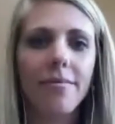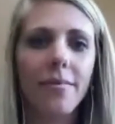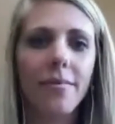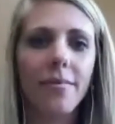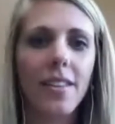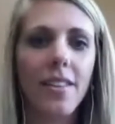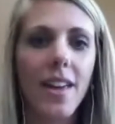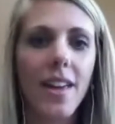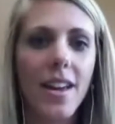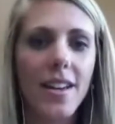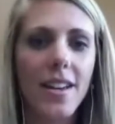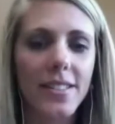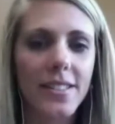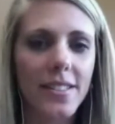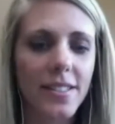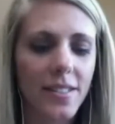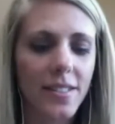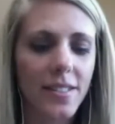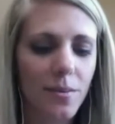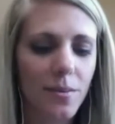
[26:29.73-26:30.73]

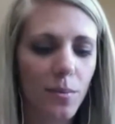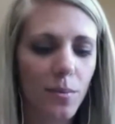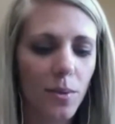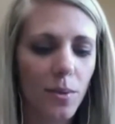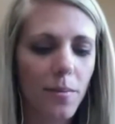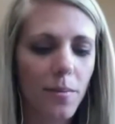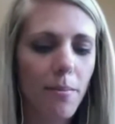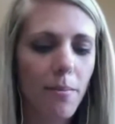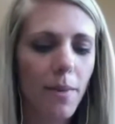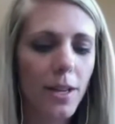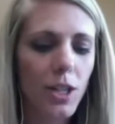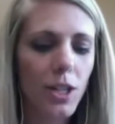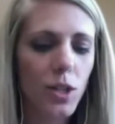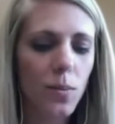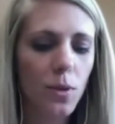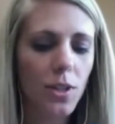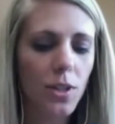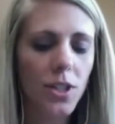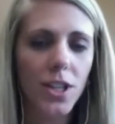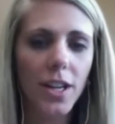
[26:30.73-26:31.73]
Thanks. Much
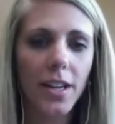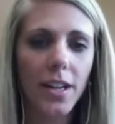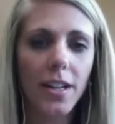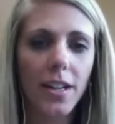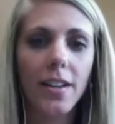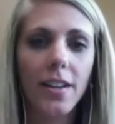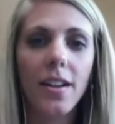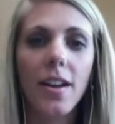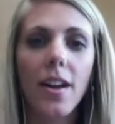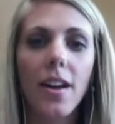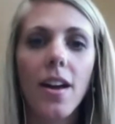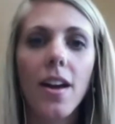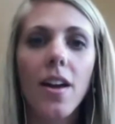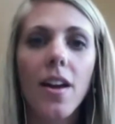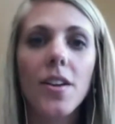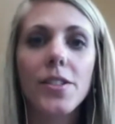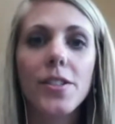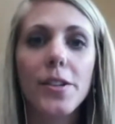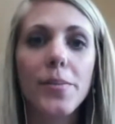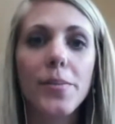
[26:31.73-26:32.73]
appreciated.
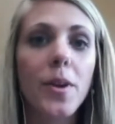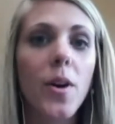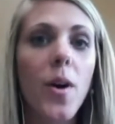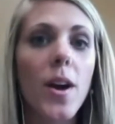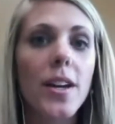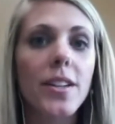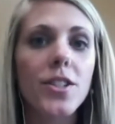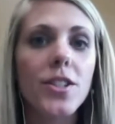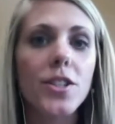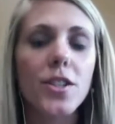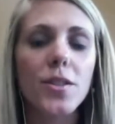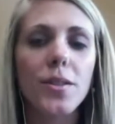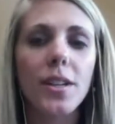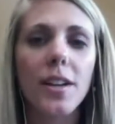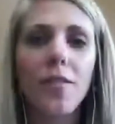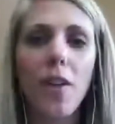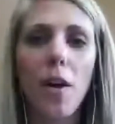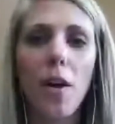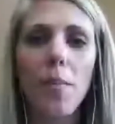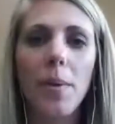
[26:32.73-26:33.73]
So I'm going to
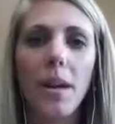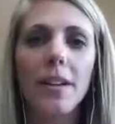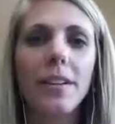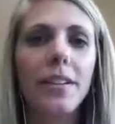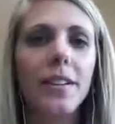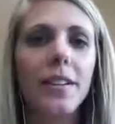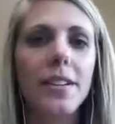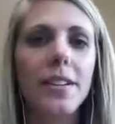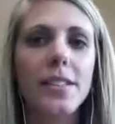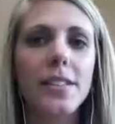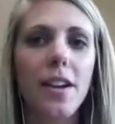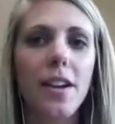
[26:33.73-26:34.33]
give our panelists an